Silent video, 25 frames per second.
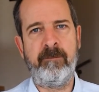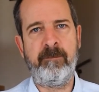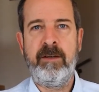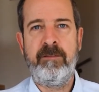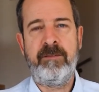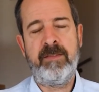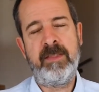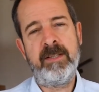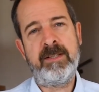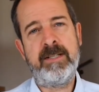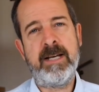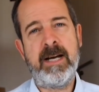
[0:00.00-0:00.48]
If
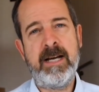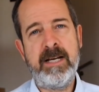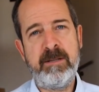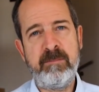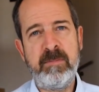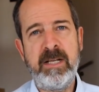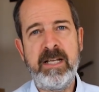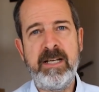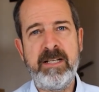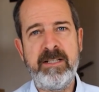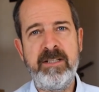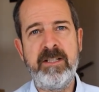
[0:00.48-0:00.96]
the
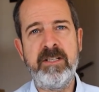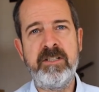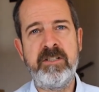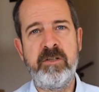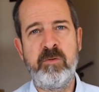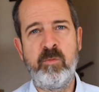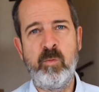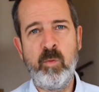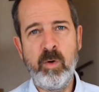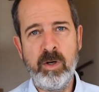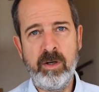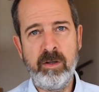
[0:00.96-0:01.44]
timeline
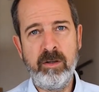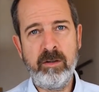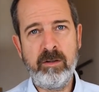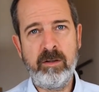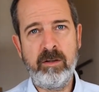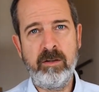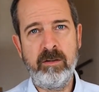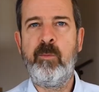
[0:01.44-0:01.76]
doesn't work,